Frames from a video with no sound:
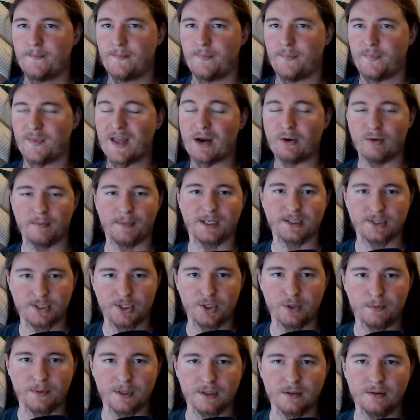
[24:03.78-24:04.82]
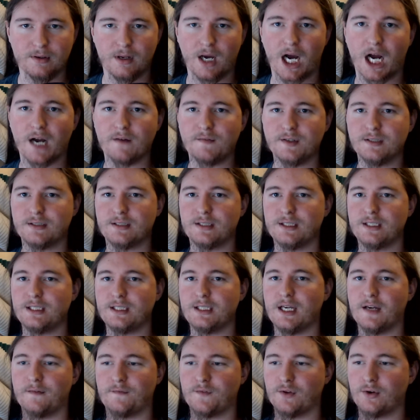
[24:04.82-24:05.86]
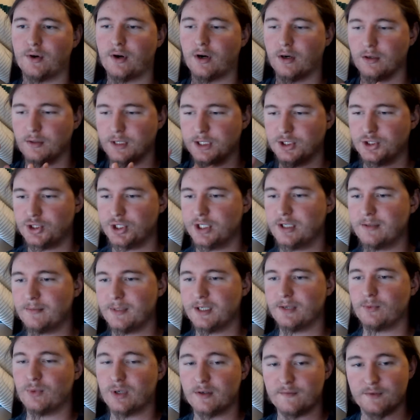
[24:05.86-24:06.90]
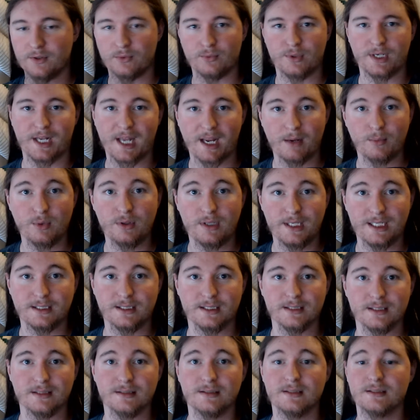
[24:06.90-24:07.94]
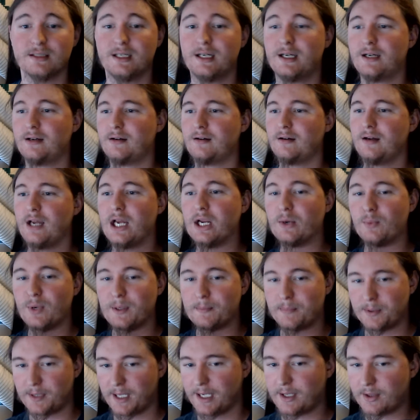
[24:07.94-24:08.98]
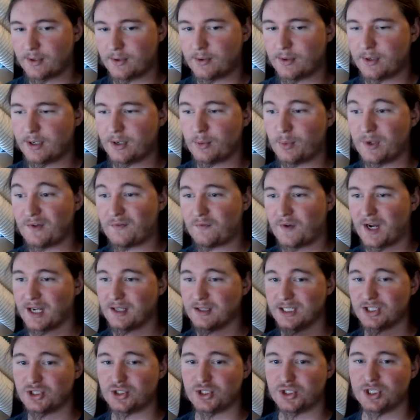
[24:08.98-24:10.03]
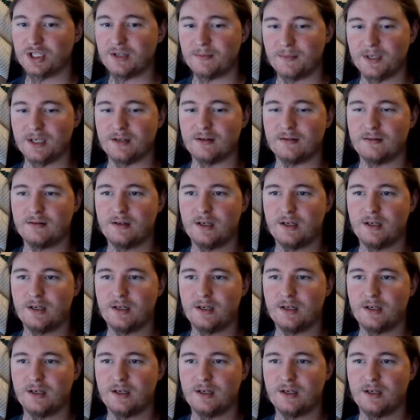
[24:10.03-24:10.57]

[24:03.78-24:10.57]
That would be stupid. Obviously, if there are legitimate, whenever the game releases, and we play through it and we find legitimate